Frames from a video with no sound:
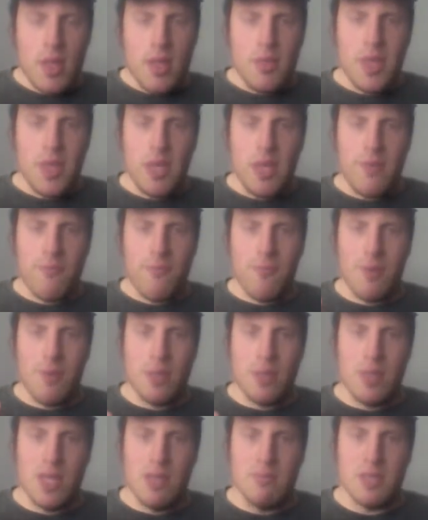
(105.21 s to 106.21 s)
the
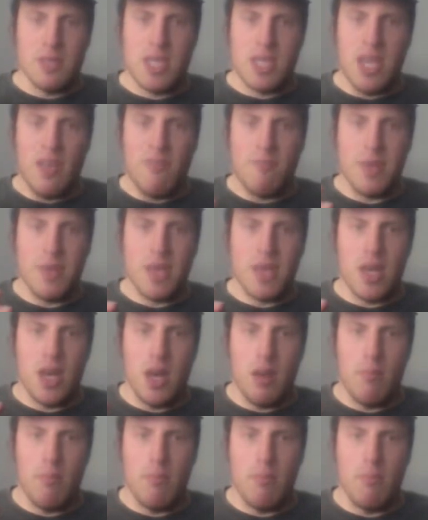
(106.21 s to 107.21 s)
front limbs have
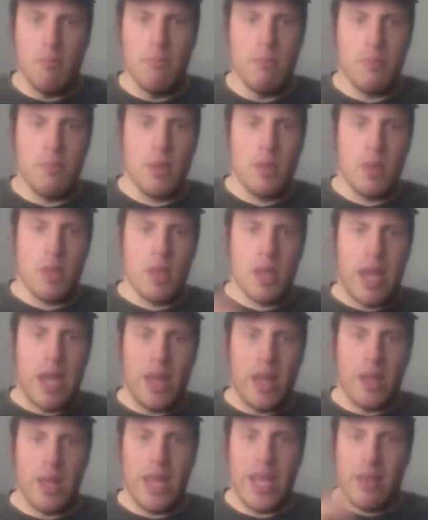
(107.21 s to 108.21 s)
become
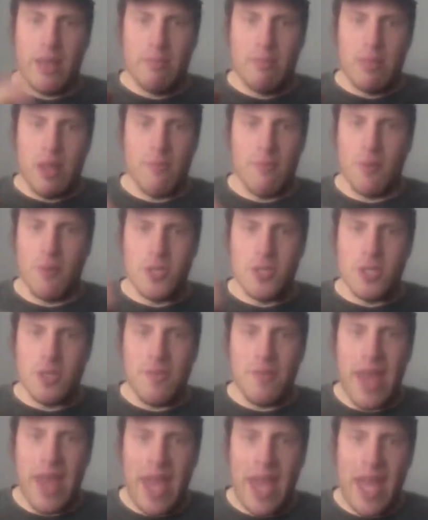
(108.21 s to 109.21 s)
kind of like their version
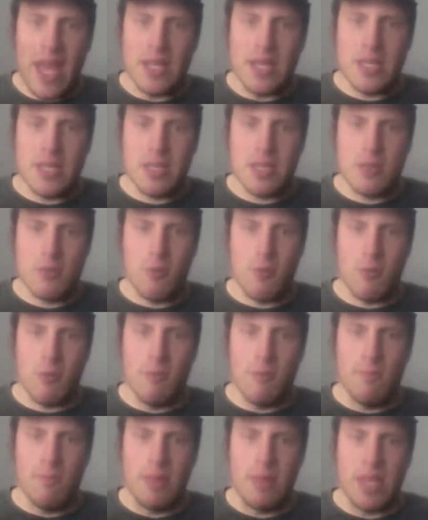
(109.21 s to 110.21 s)
of hands,
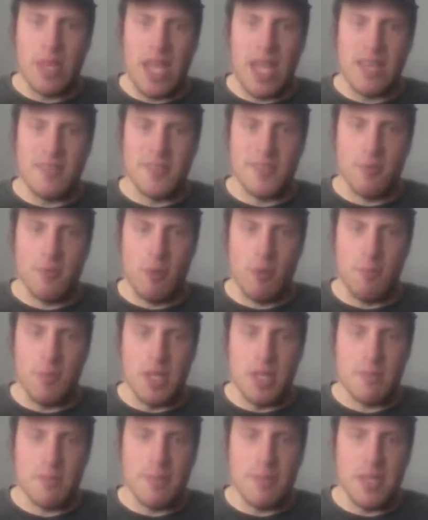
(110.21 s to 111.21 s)
or in the case of
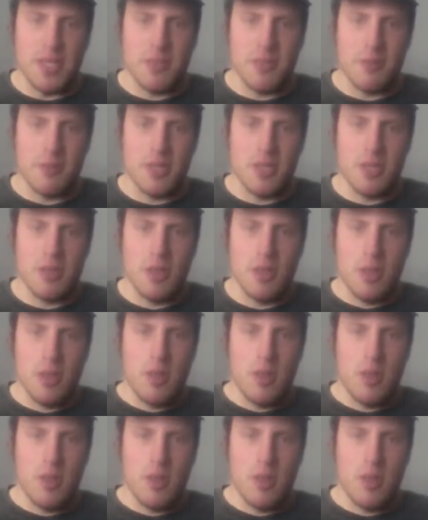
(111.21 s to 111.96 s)
scorpions, pincers.